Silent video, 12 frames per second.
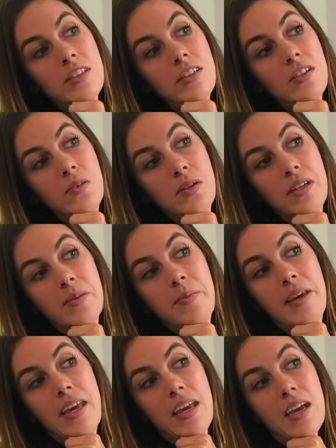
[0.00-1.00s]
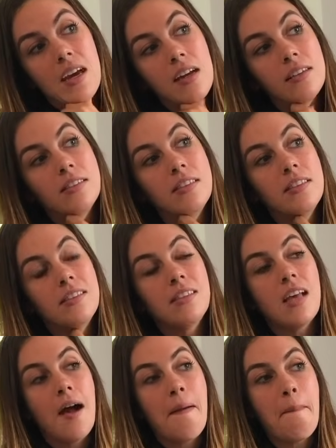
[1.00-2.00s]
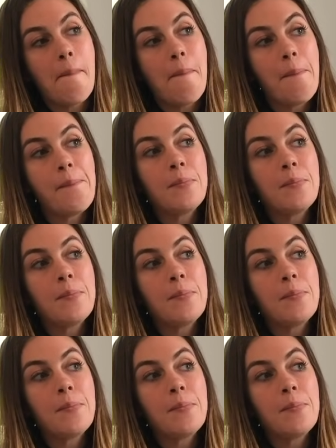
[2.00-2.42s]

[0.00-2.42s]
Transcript: going to make some